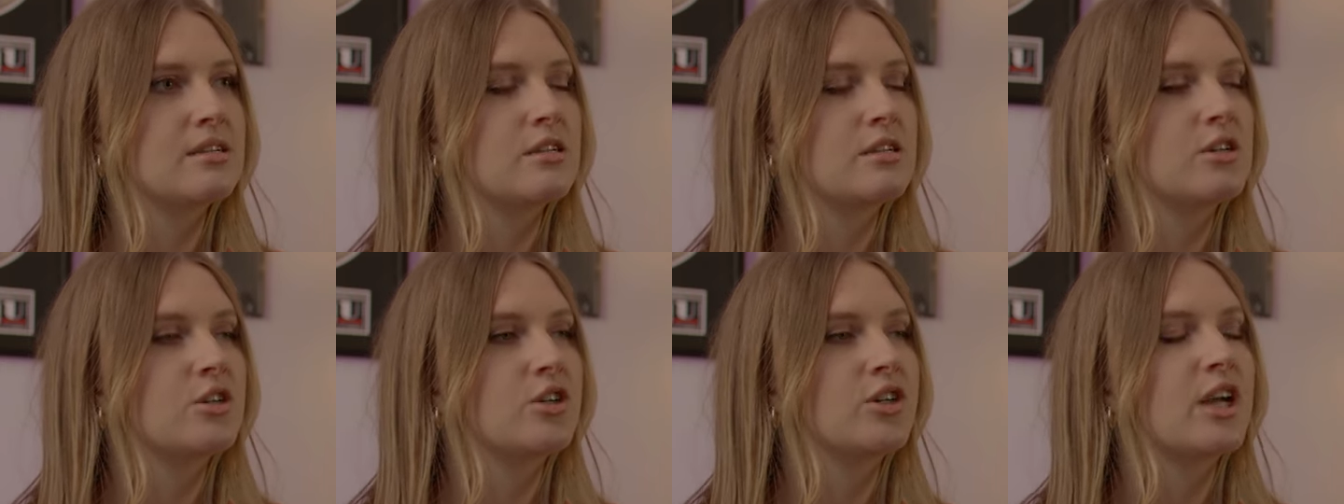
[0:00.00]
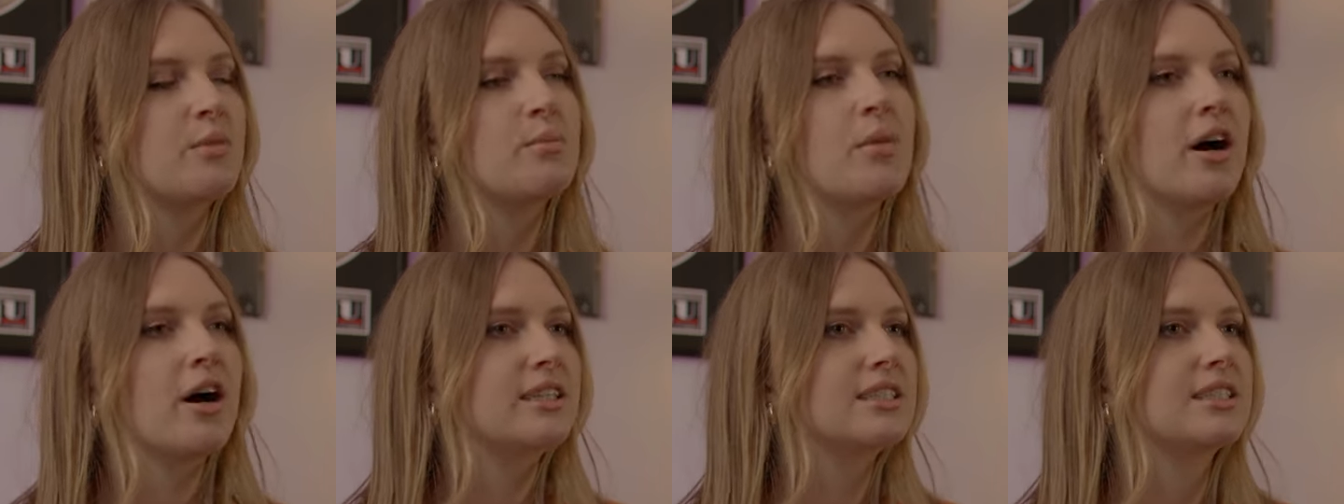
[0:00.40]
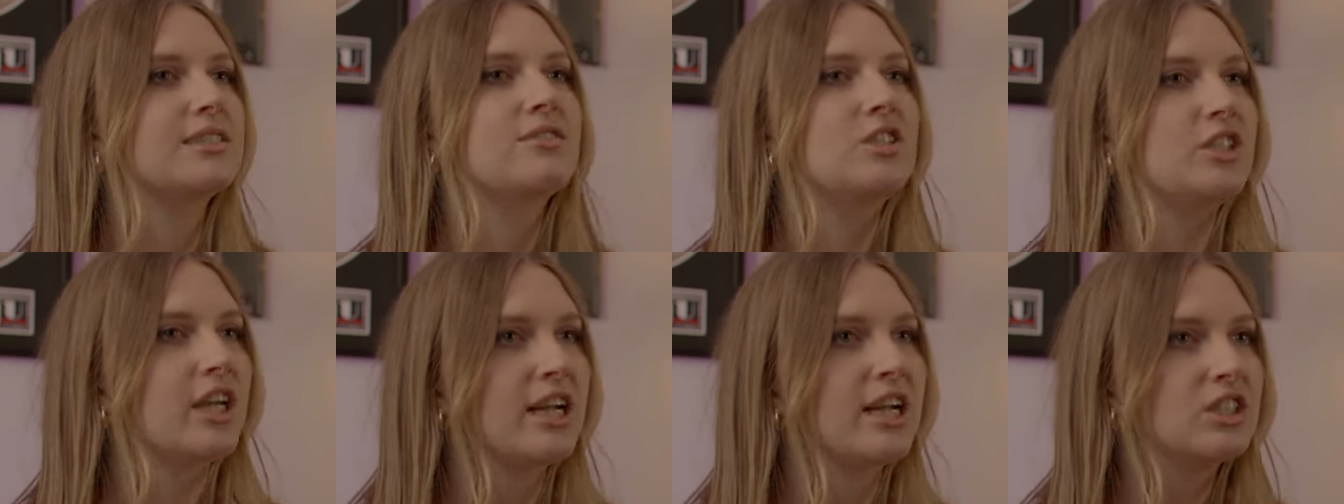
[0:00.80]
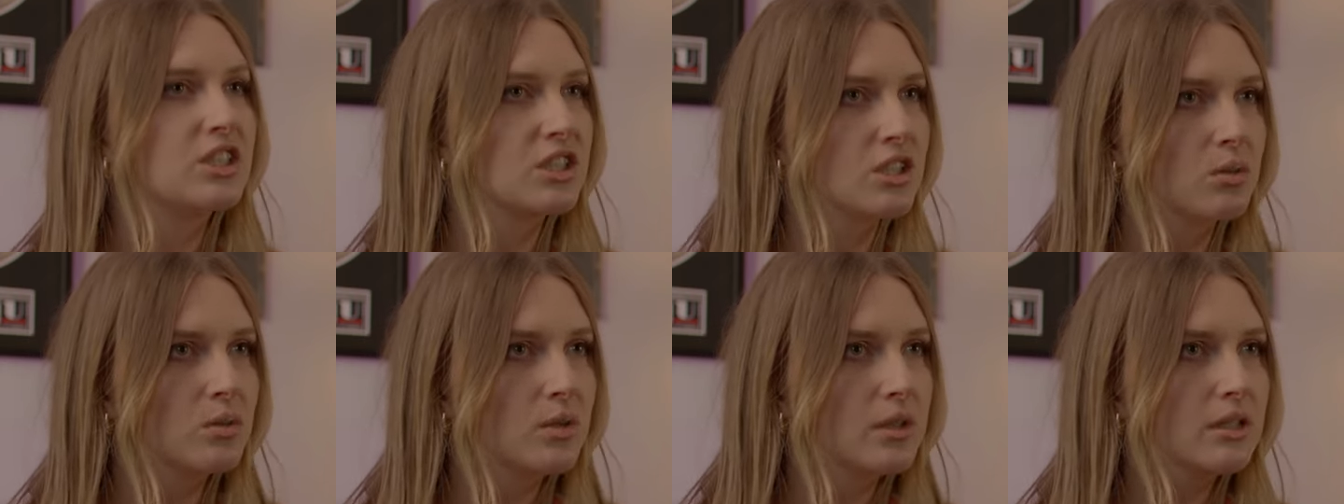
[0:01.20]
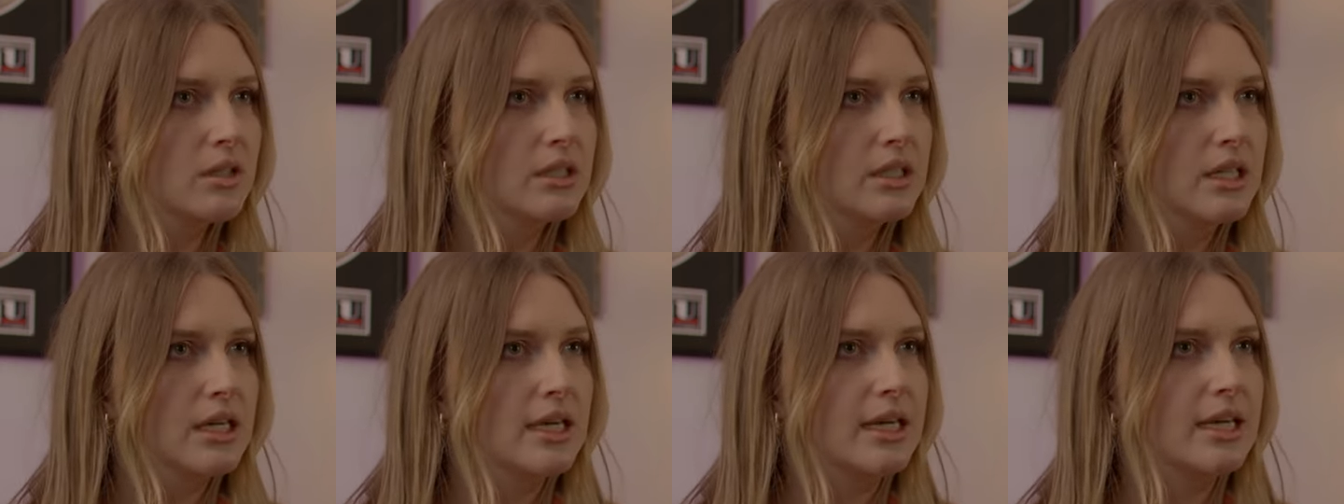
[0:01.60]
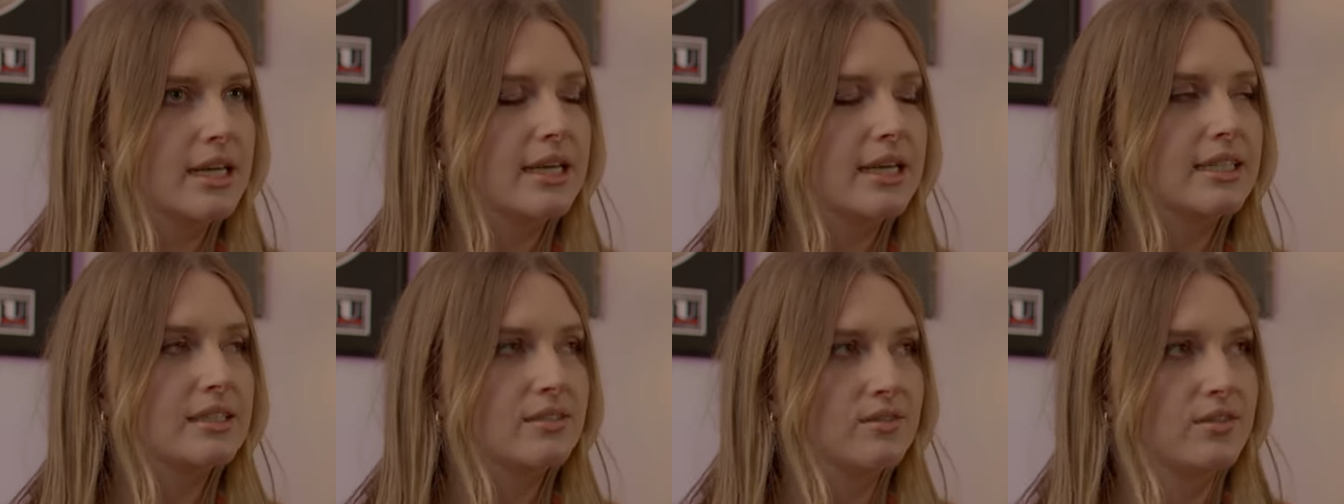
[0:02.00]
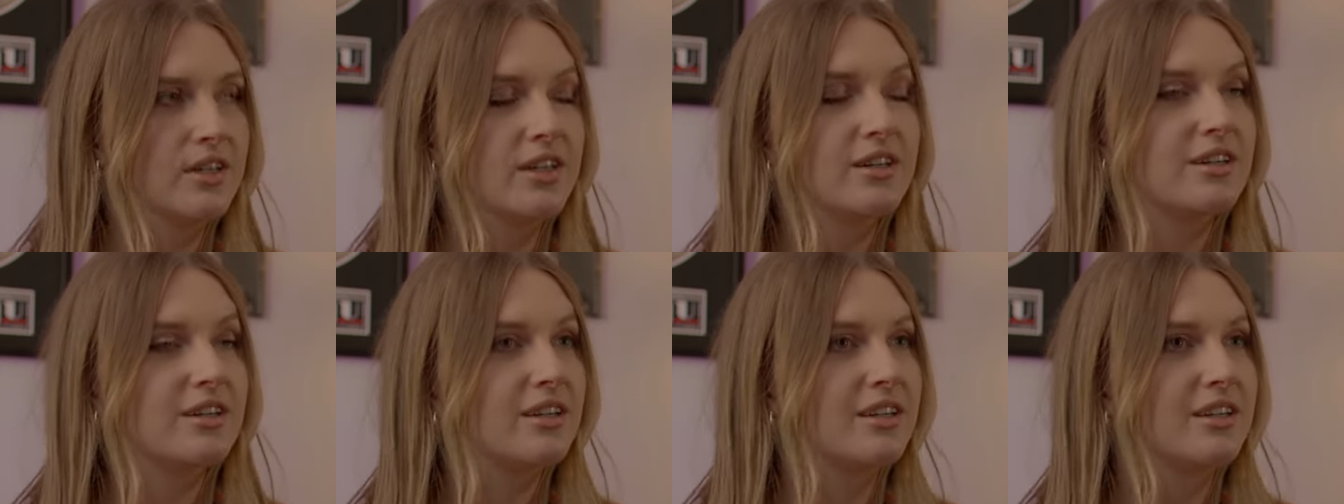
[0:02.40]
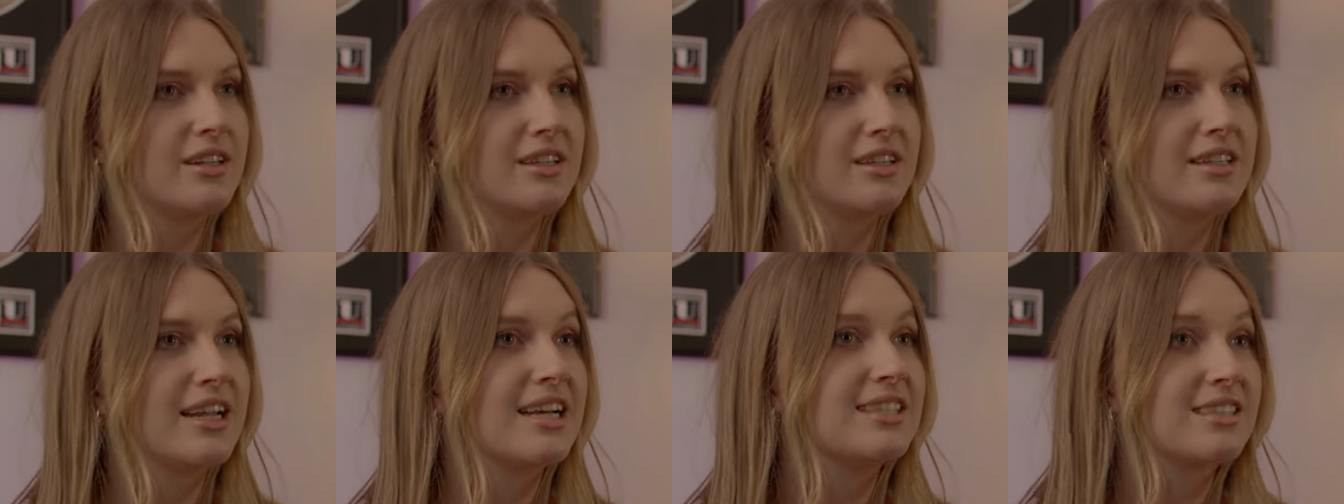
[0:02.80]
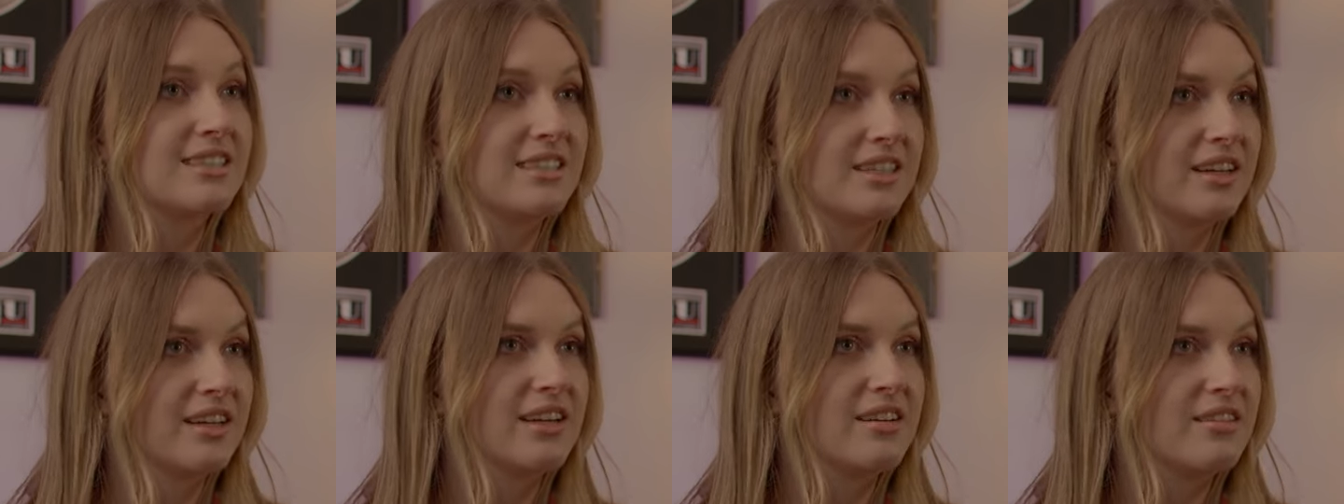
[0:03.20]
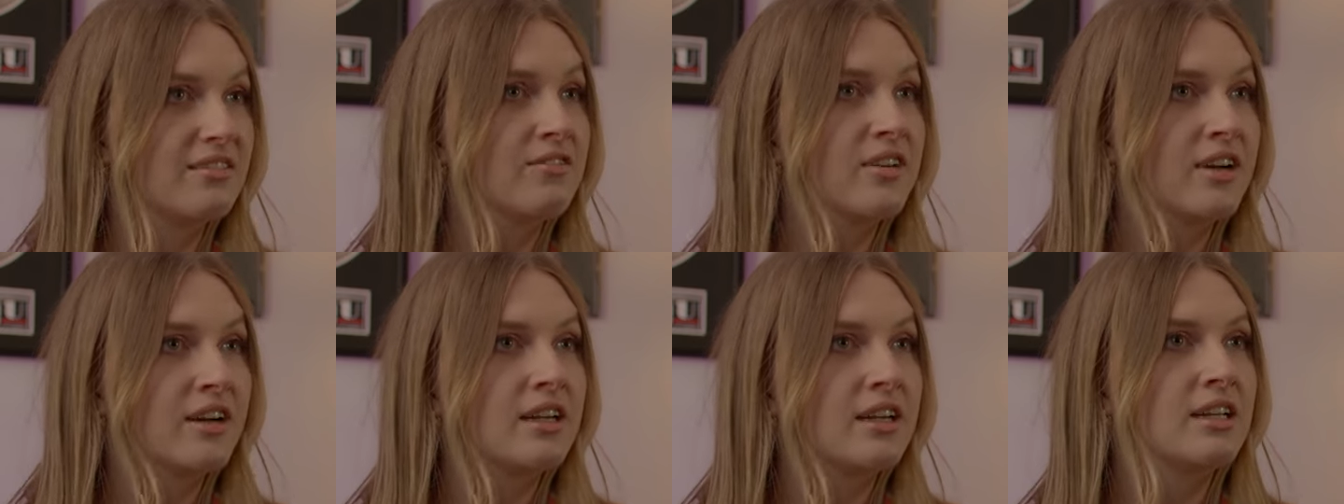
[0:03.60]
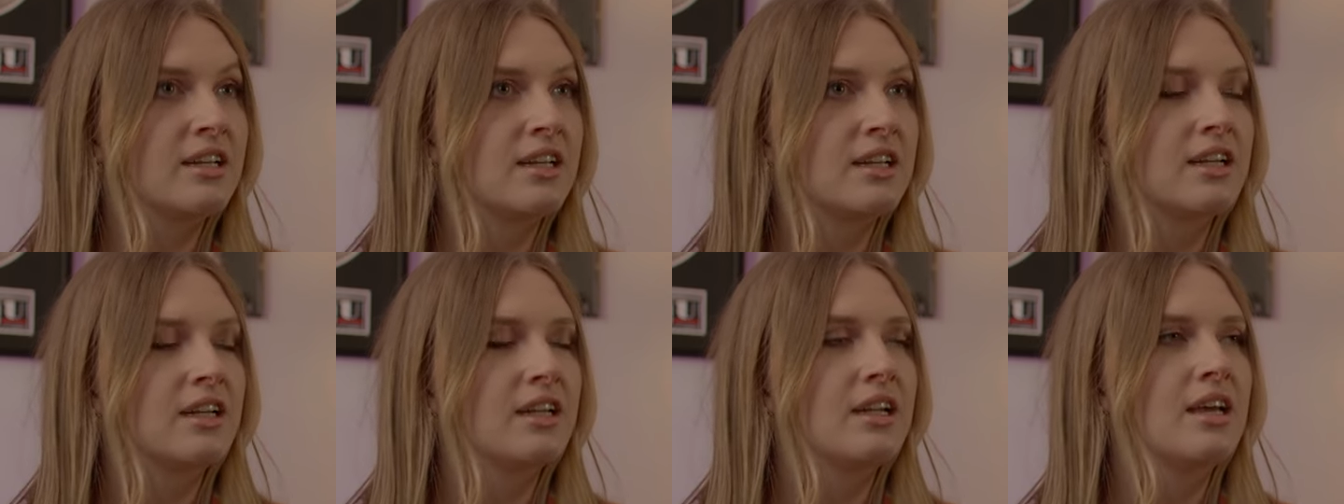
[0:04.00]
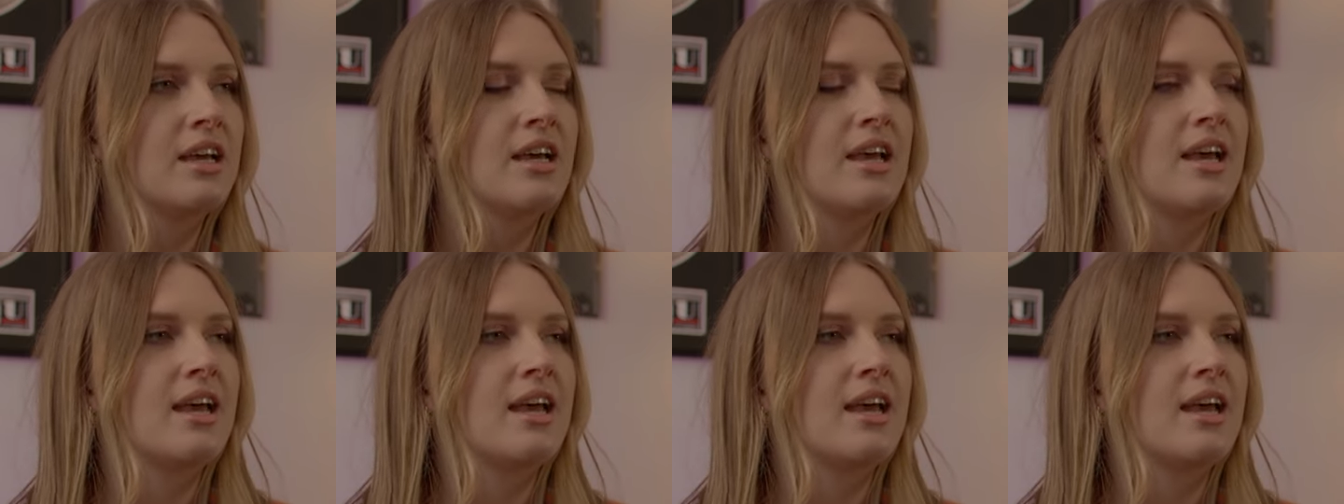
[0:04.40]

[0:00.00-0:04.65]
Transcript: create positive change in the world, is very necessary and very needed.